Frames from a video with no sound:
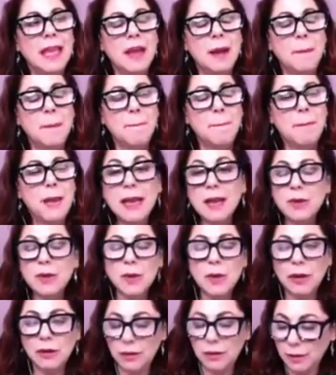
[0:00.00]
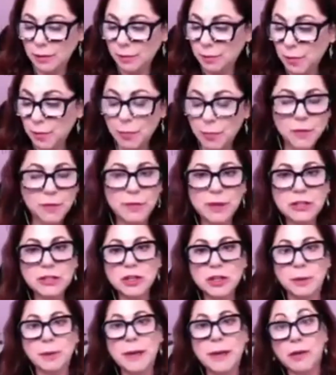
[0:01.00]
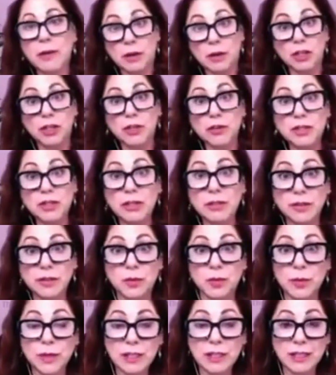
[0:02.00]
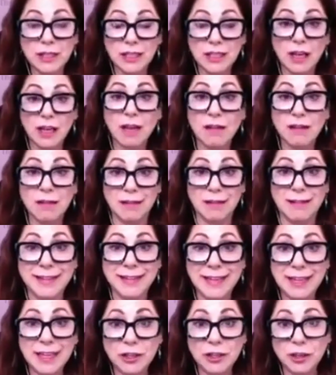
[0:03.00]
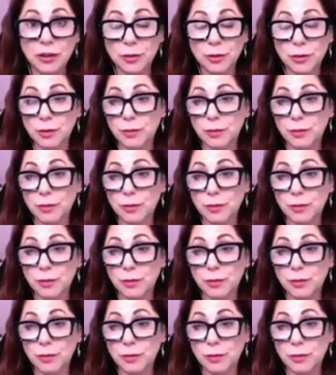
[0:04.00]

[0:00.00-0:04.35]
background, professional background, and you started really young in your